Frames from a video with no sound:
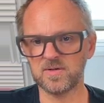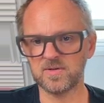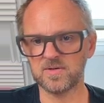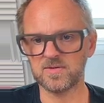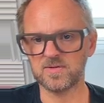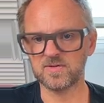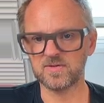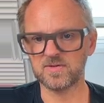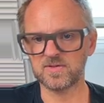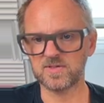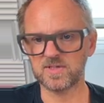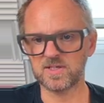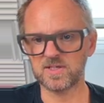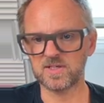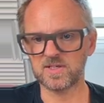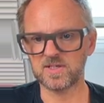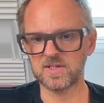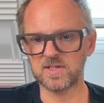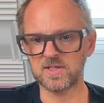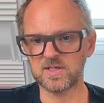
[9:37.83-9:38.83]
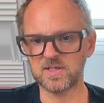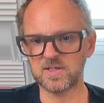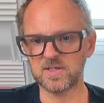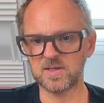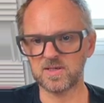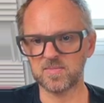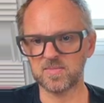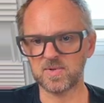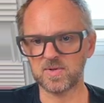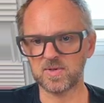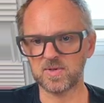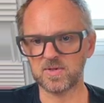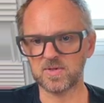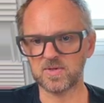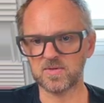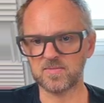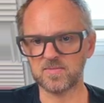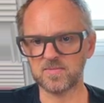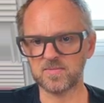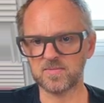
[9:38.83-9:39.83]
Let's see.
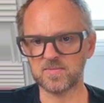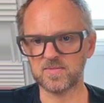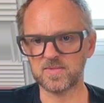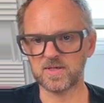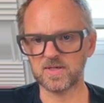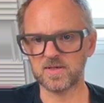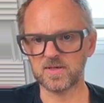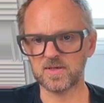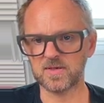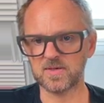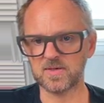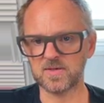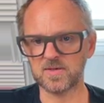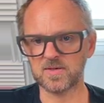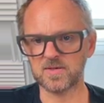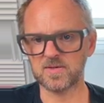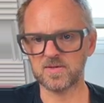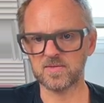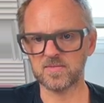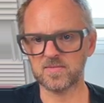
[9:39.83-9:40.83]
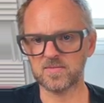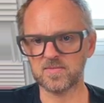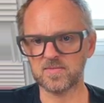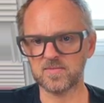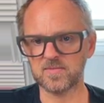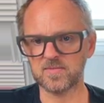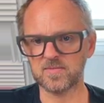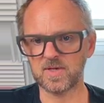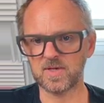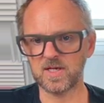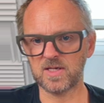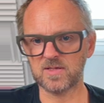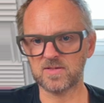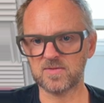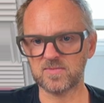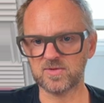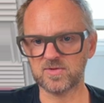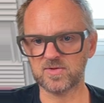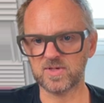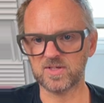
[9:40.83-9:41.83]
Um,
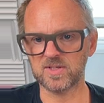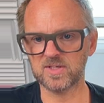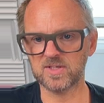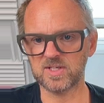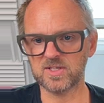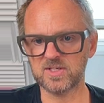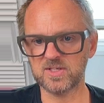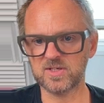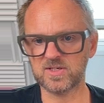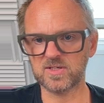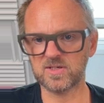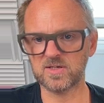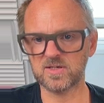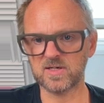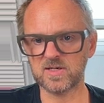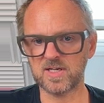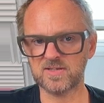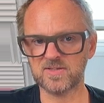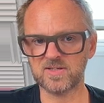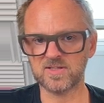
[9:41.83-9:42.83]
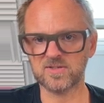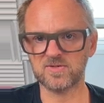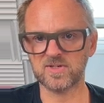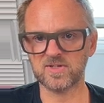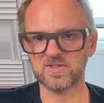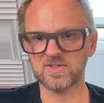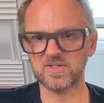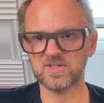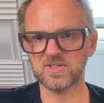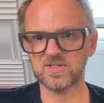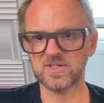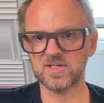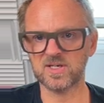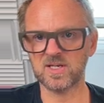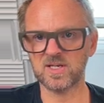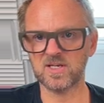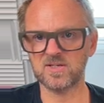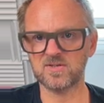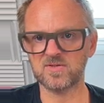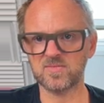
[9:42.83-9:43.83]
ATEM transition, classic transition,
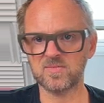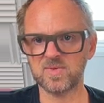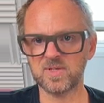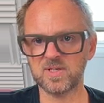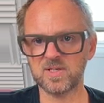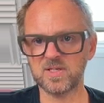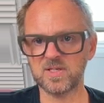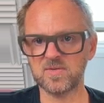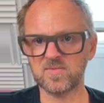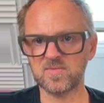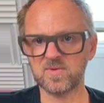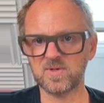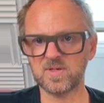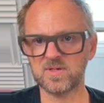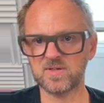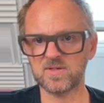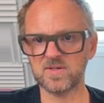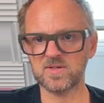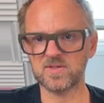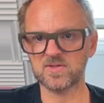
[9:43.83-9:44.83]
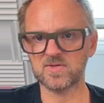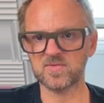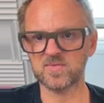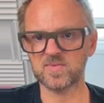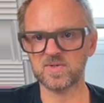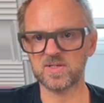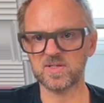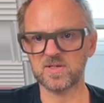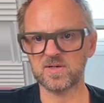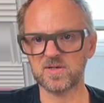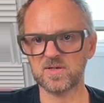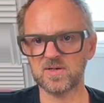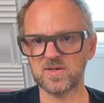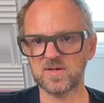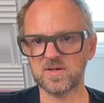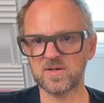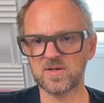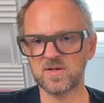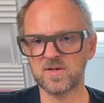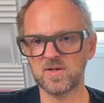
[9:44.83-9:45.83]
A to B. We need this to be
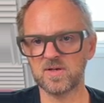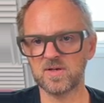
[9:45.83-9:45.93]
on